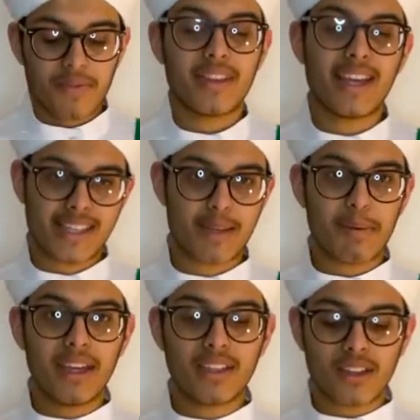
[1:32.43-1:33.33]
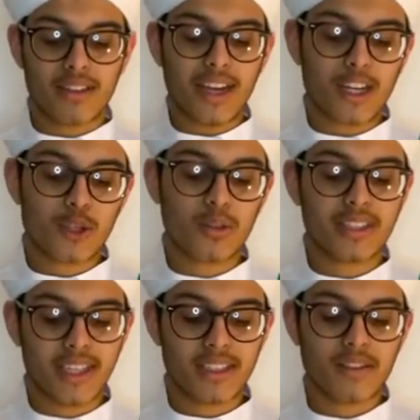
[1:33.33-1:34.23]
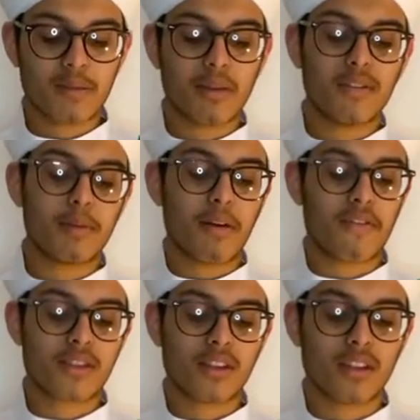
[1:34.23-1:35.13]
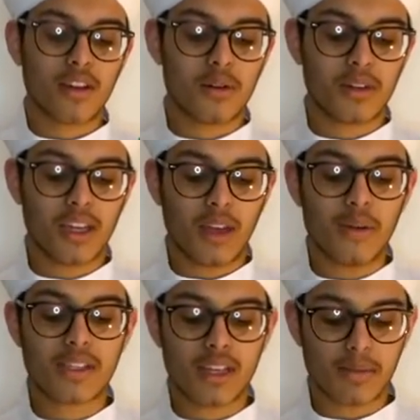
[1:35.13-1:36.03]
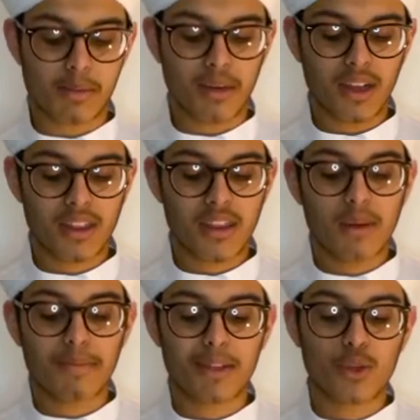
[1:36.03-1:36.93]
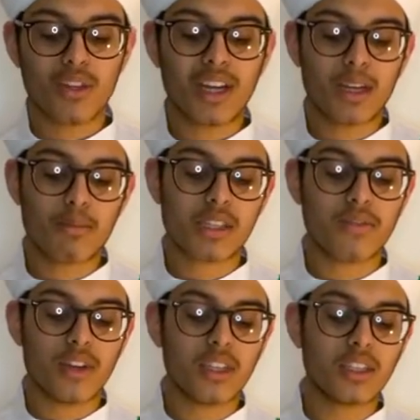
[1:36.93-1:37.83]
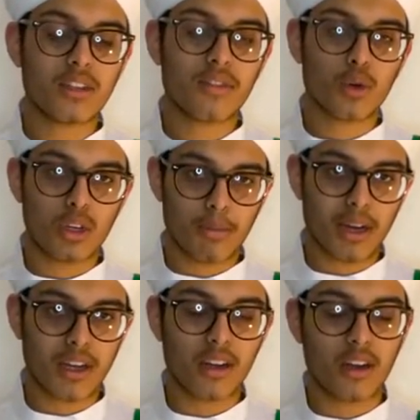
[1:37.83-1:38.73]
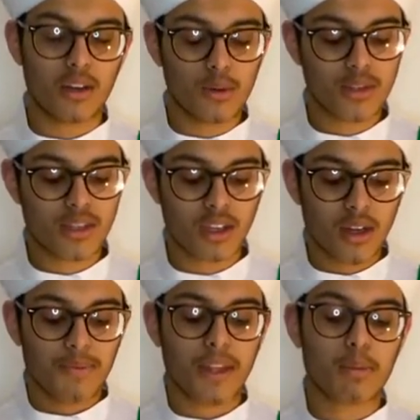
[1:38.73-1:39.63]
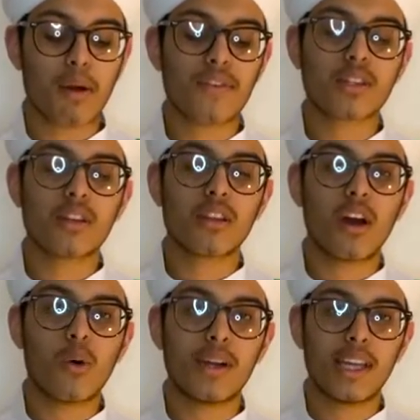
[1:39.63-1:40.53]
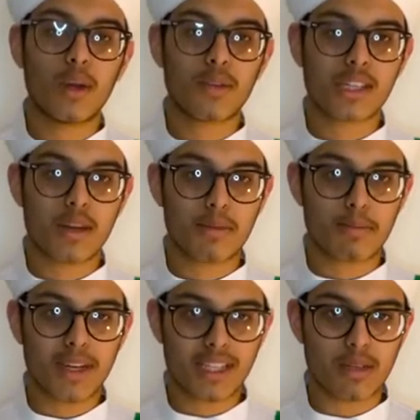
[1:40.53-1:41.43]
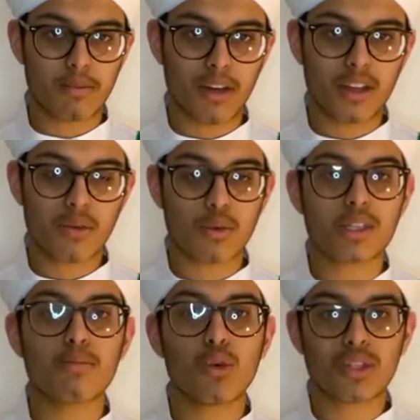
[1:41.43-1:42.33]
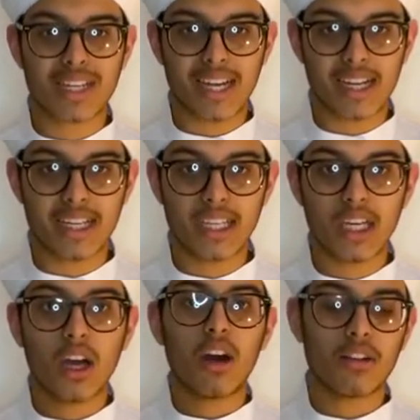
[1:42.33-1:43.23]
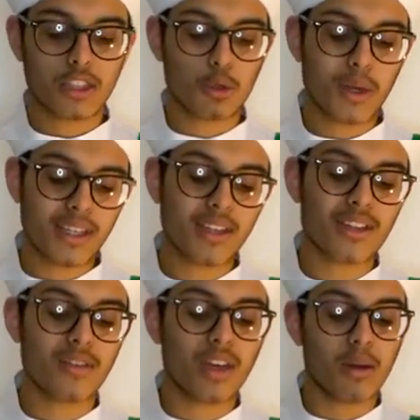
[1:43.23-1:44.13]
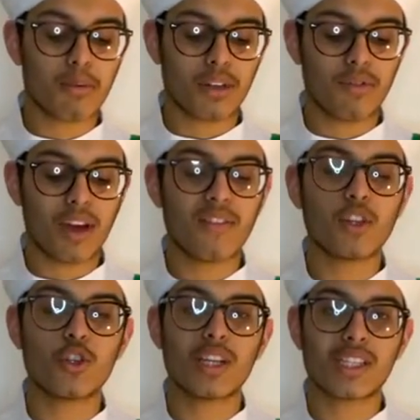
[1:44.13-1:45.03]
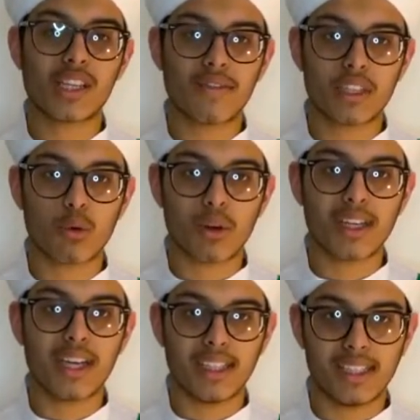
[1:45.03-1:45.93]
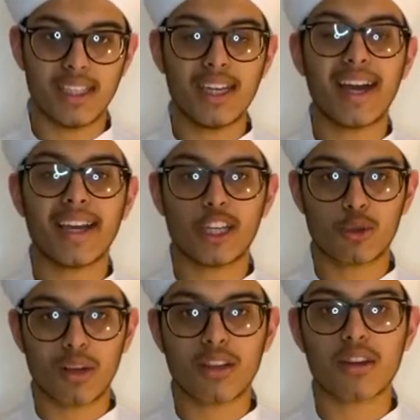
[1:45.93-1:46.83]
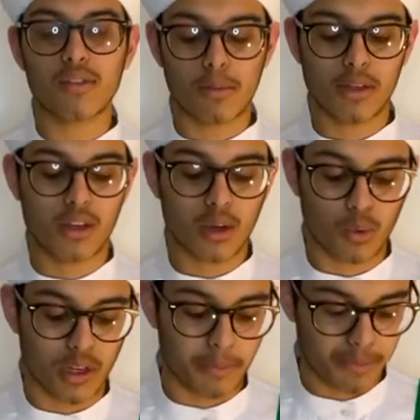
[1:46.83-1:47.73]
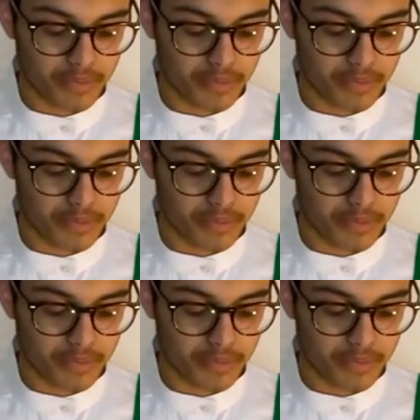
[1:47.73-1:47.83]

There is debate on the actual date of the beloved Prophet Prophet's birth, but the unanimous verdict of the ulama concludes that the Prophet Prophet's blessed birth was most likely on the 20th of April 571 AD, i.e. 12th of Rabiul Awal.